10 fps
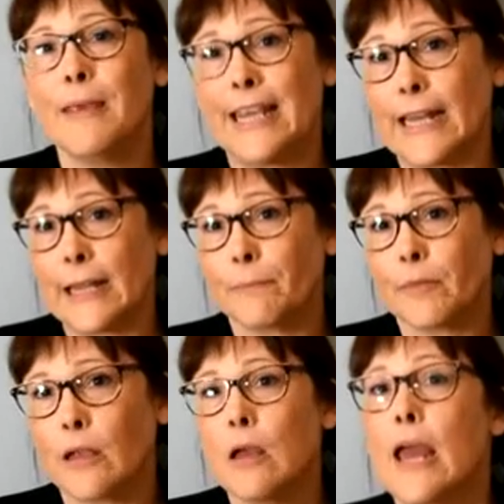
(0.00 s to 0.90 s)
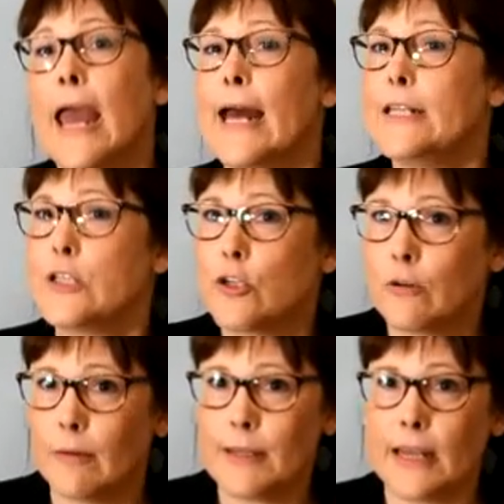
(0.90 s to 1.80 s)
the beginning and
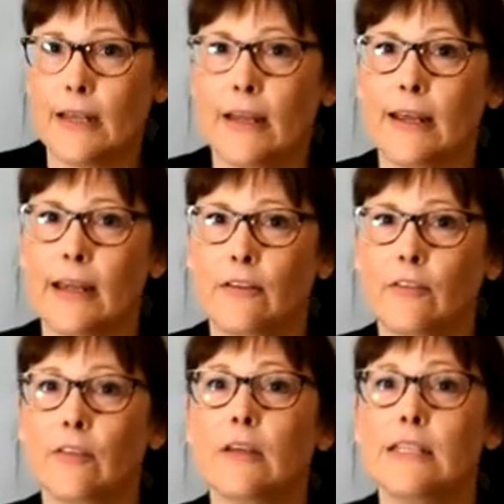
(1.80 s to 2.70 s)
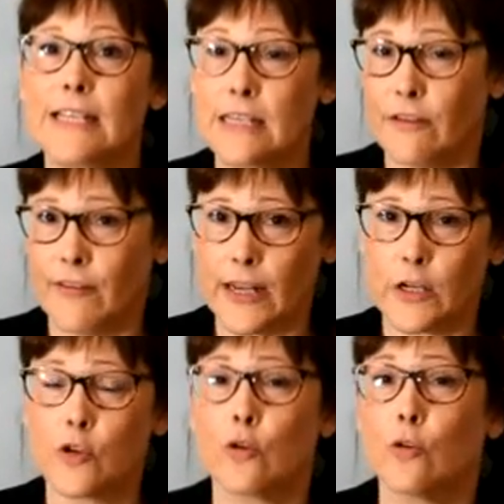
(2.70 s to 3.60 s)
discriminate against
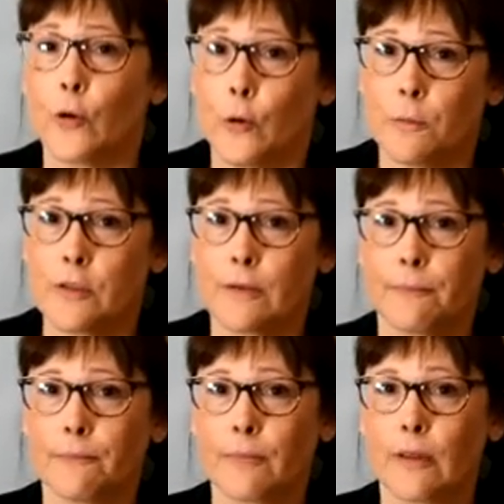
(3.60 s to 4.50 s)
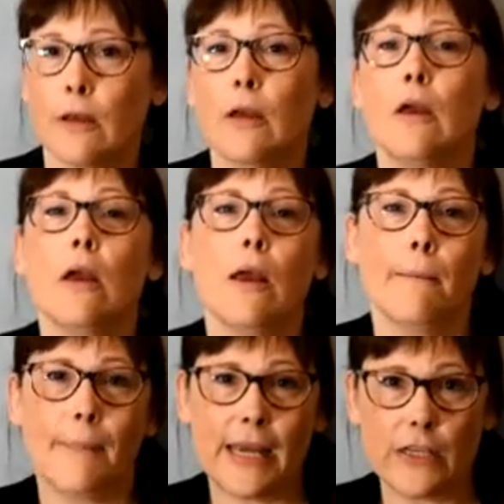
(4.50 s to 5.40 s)
disadvantaged groups.
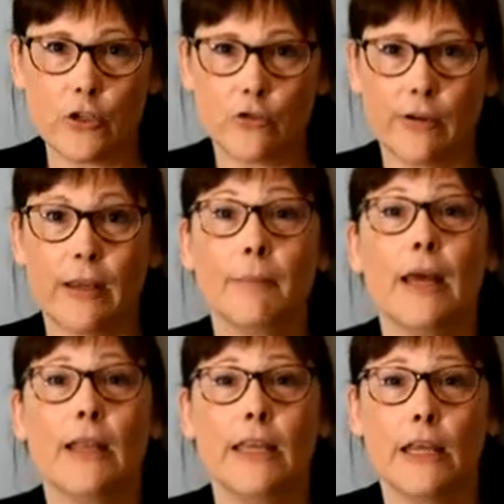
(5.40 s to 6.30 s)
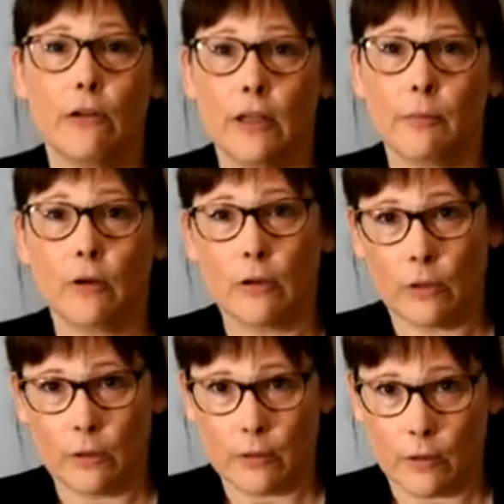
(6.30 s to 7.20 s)
Mainstream
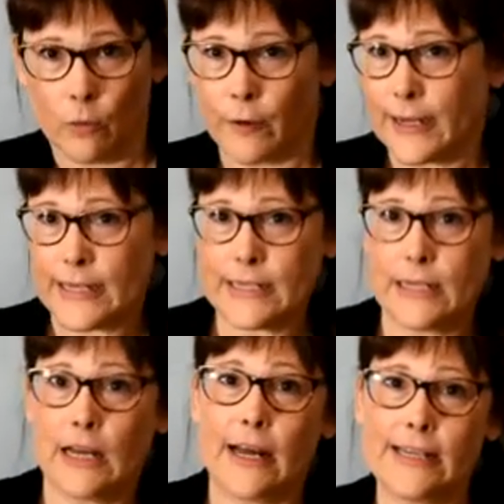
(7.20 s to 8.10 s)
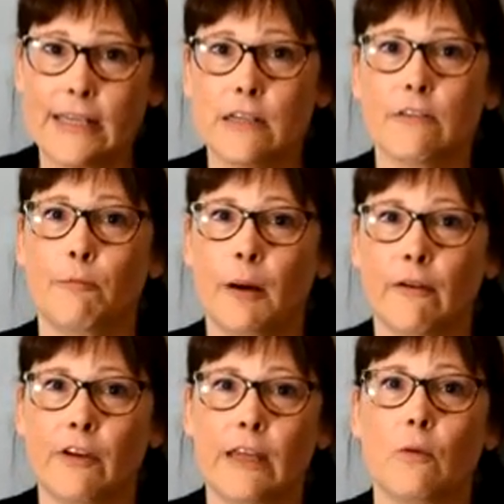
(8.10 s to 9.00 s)
neoliberal-oriented ideas of
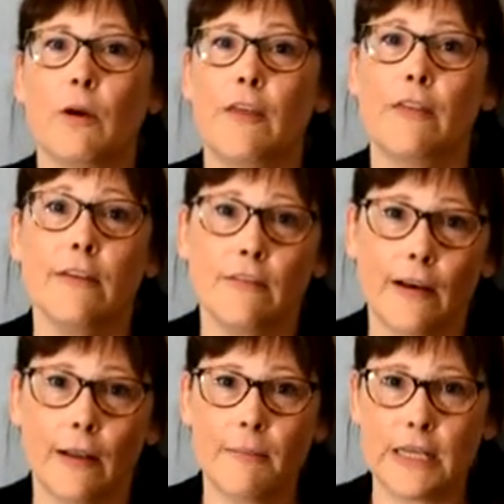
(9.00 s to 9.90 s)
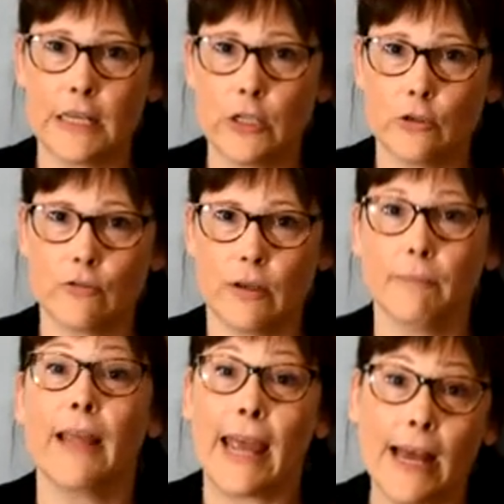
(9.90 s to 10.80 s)
poverty within the development
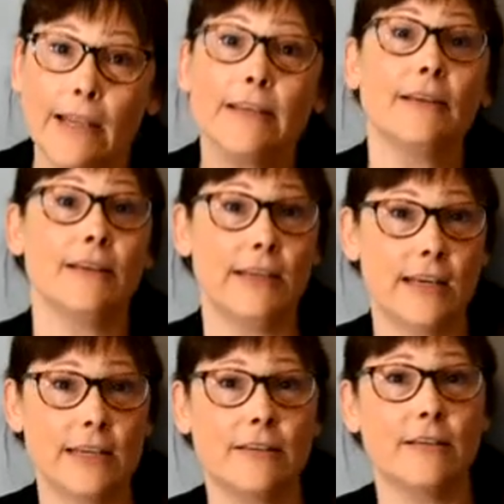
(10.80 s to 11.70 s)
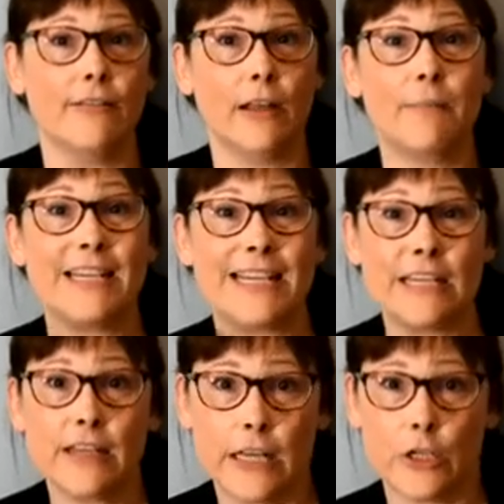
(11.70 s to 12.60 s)
industry, and yes, development
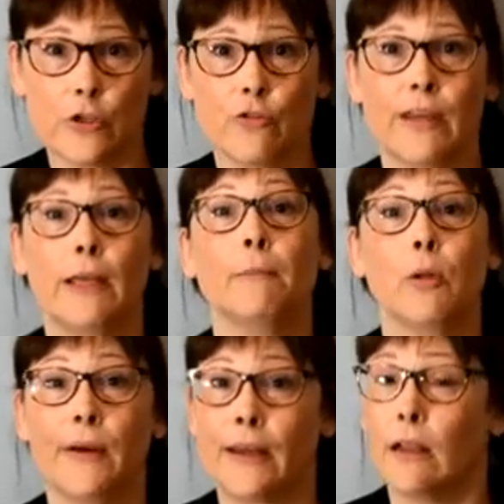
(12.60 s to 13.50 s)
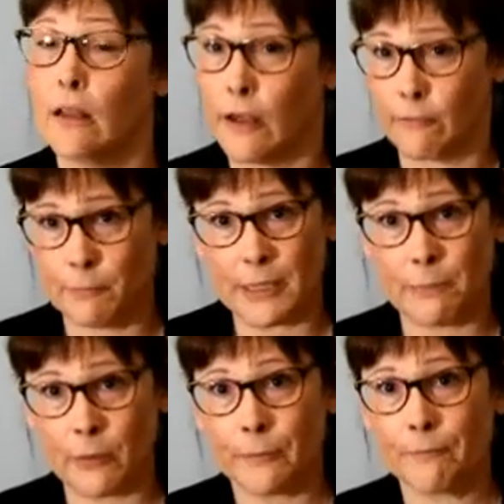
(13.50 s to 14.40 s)
is an industry employing a lot of
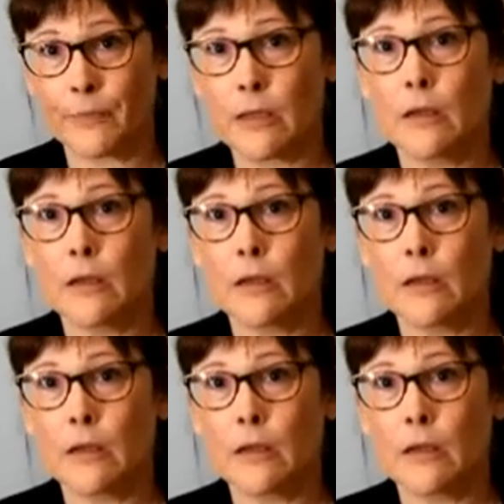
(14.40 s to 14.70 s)
people.